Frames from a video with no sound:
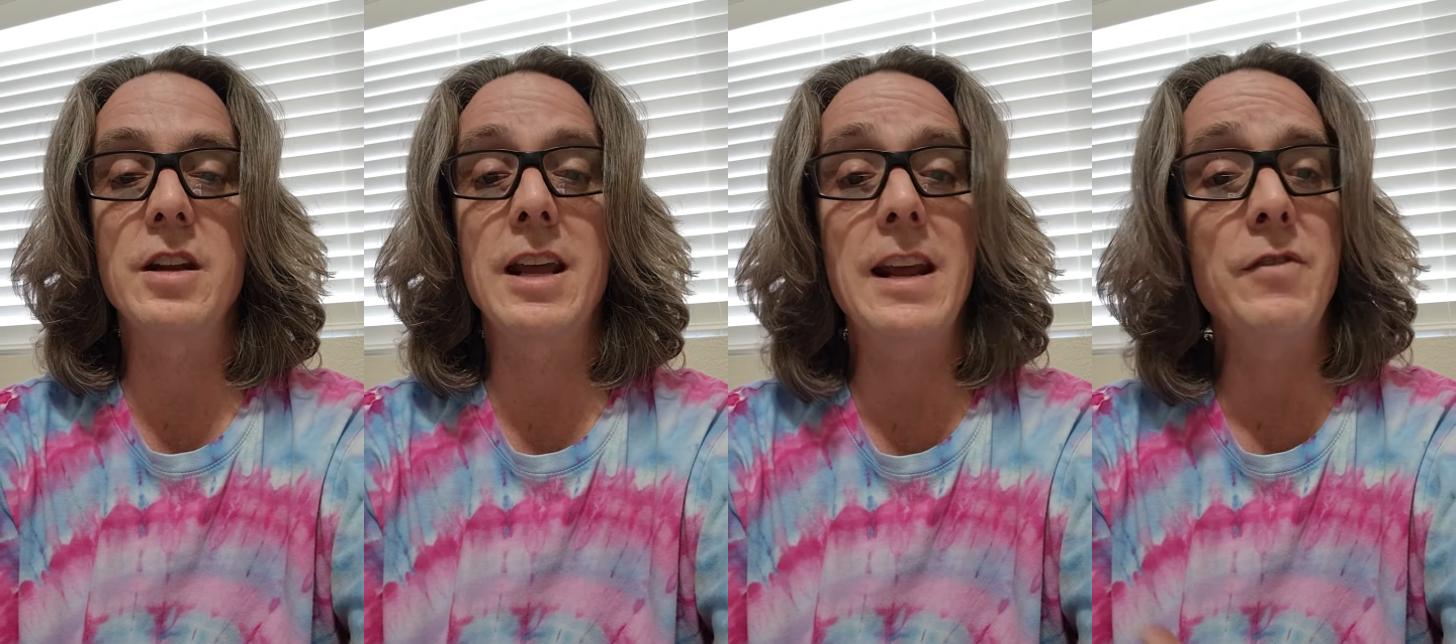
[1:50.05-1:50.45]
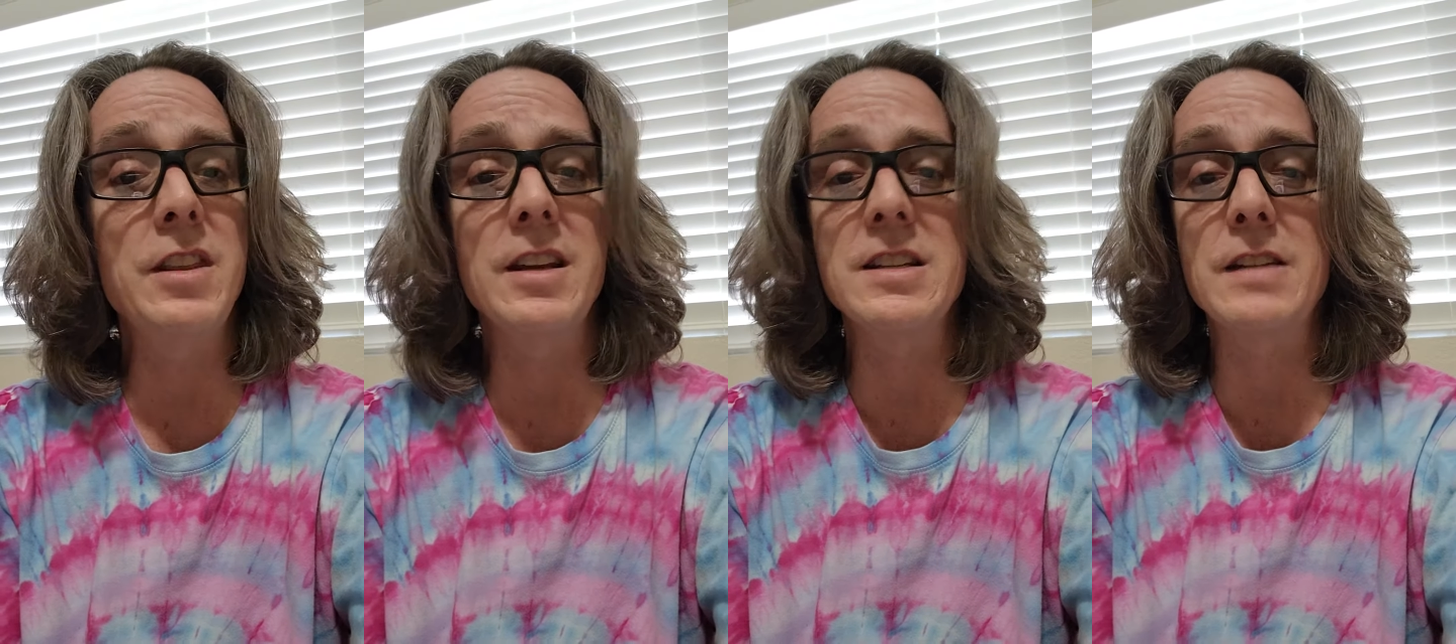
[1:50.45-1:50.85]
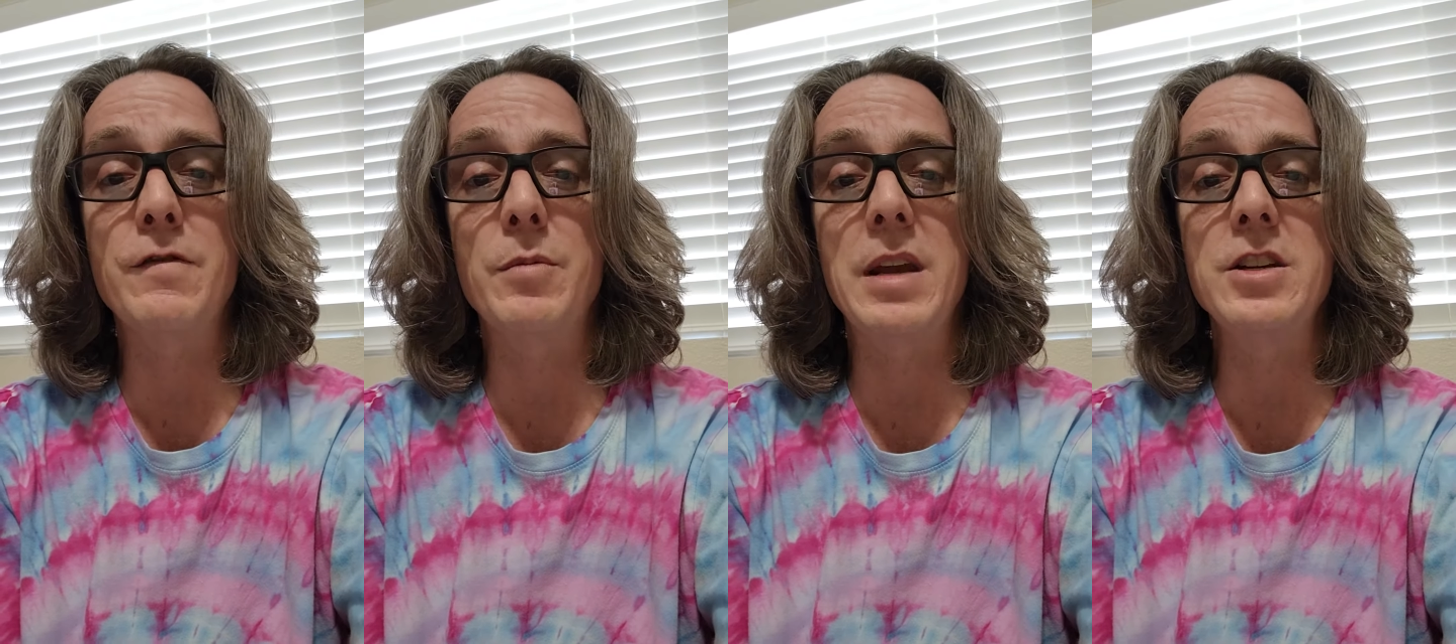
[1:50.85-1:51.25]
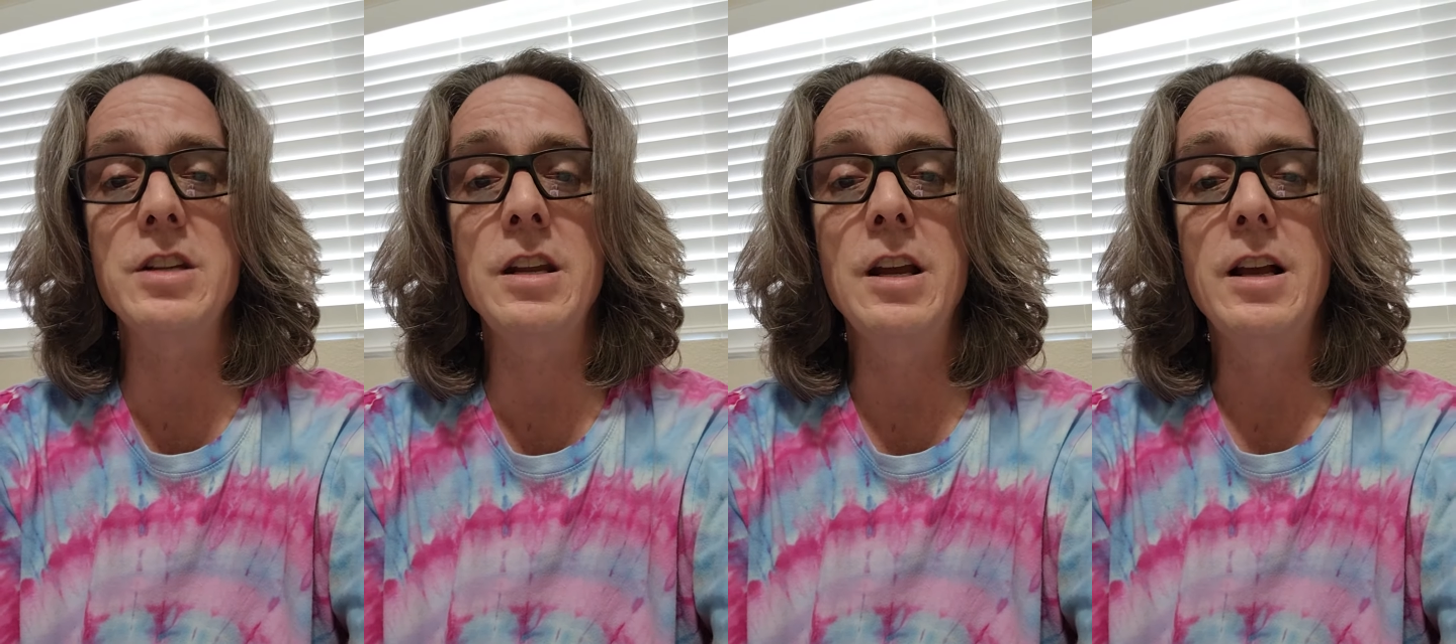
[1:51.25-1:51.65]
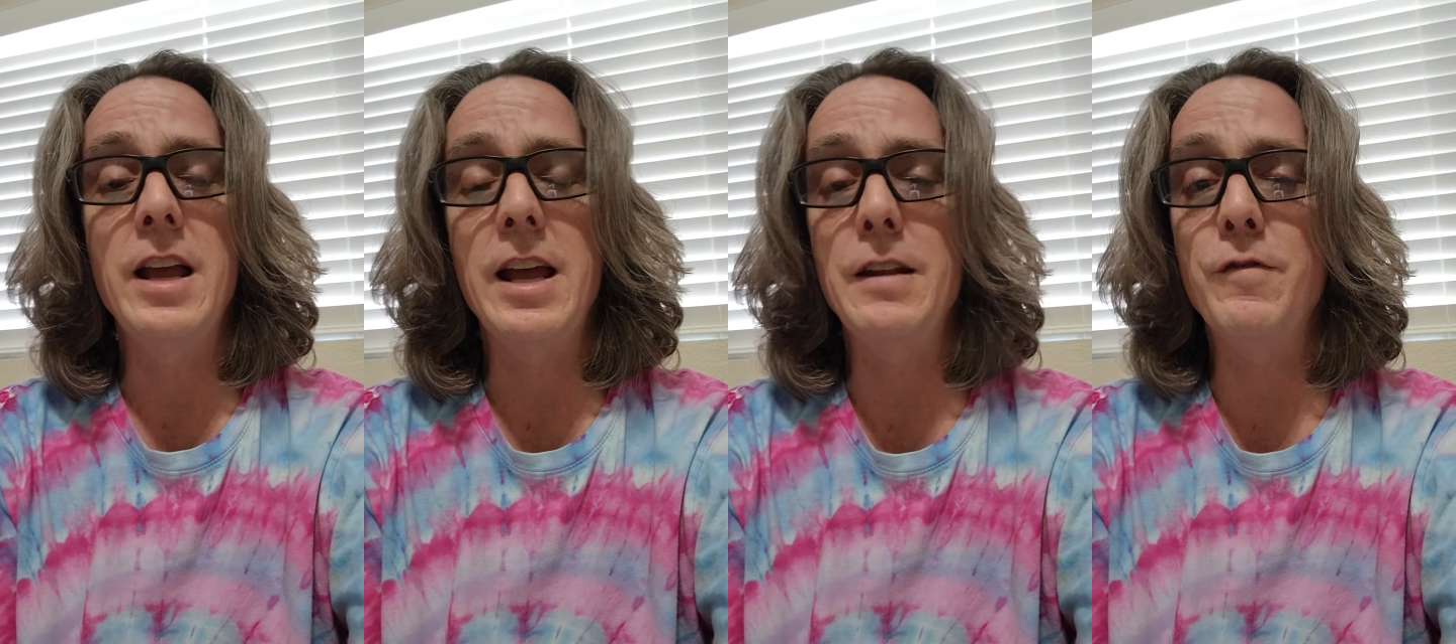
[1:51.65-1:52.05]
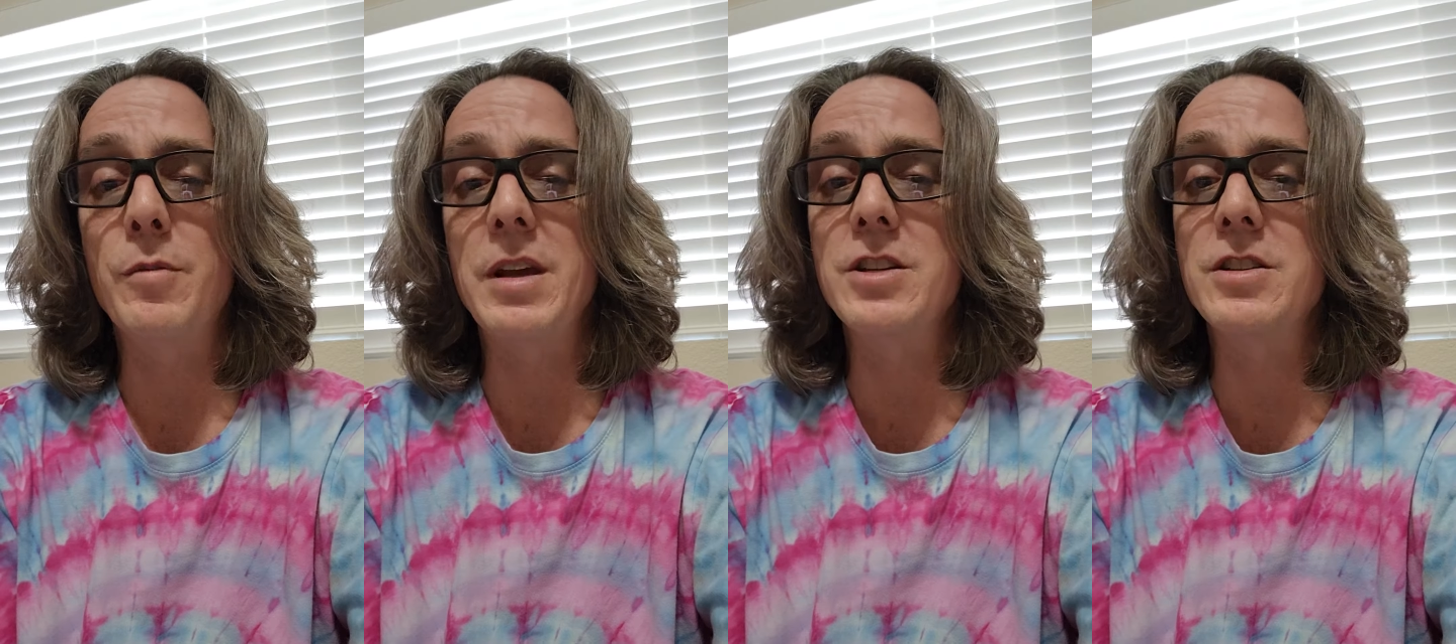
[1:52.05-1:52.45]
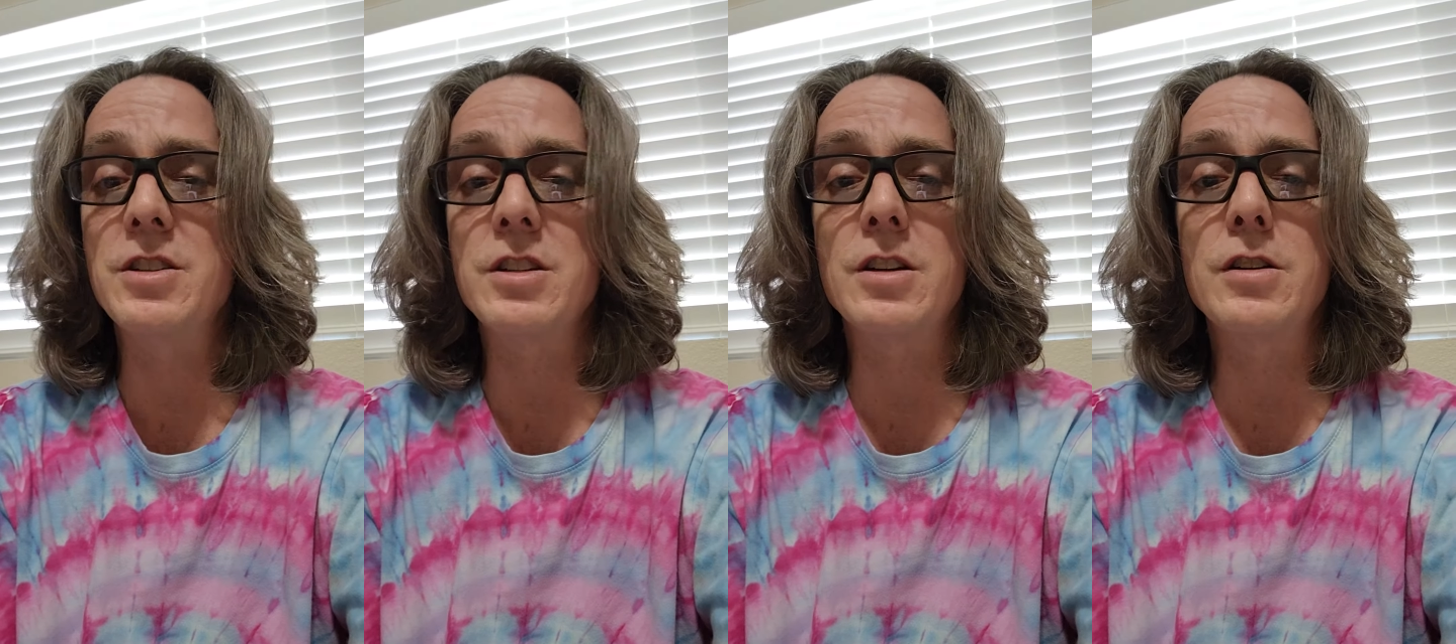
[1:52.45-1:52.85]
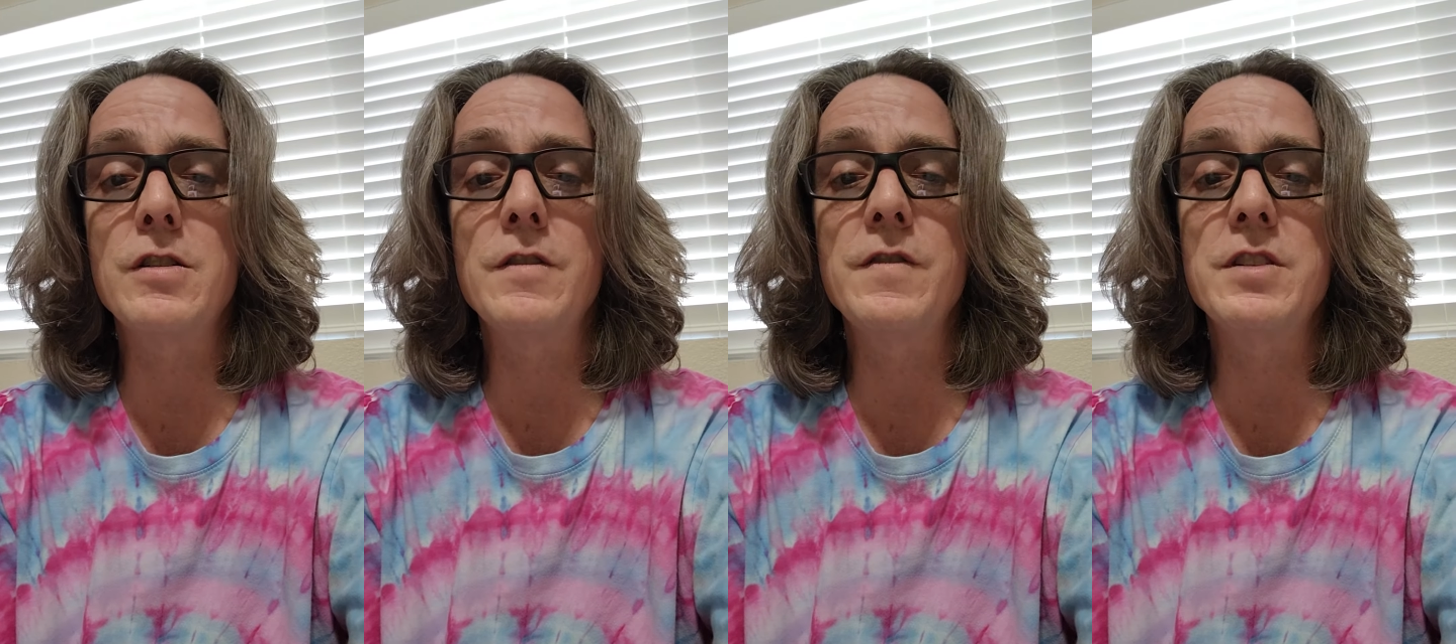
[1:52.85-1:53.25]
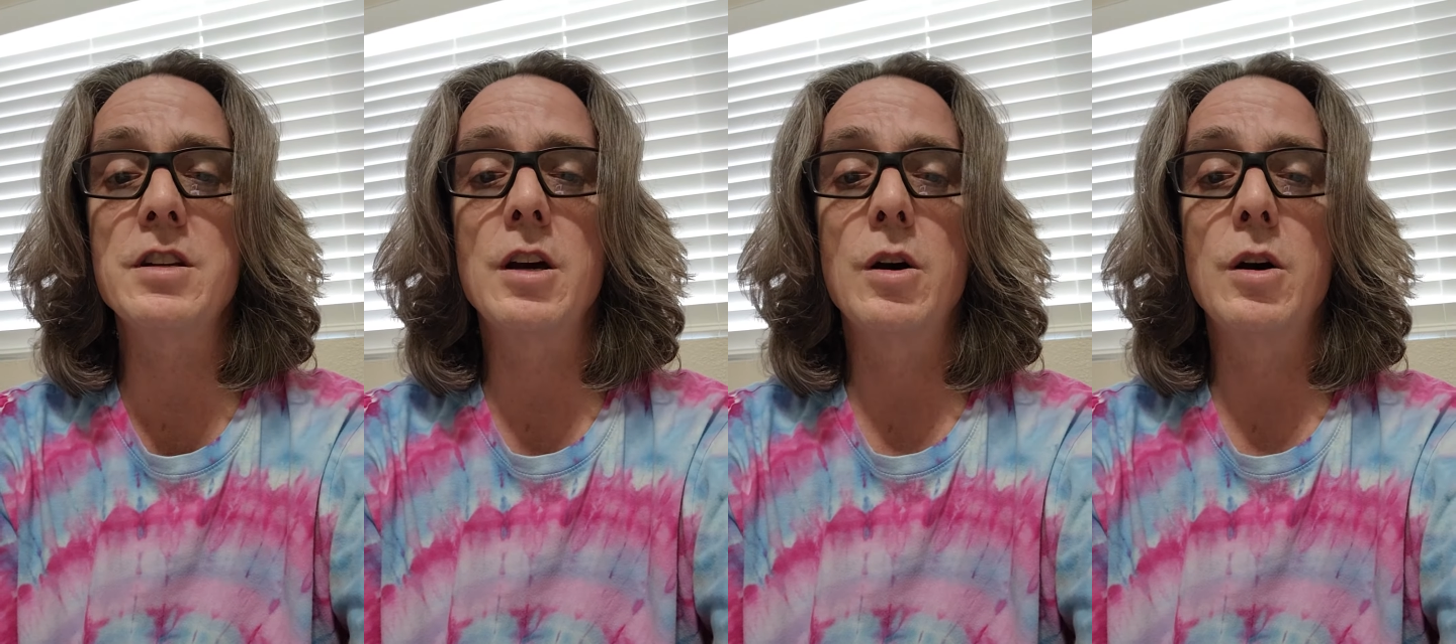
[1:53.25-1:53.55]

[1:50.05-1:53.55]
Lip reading: And everything is information, and information serves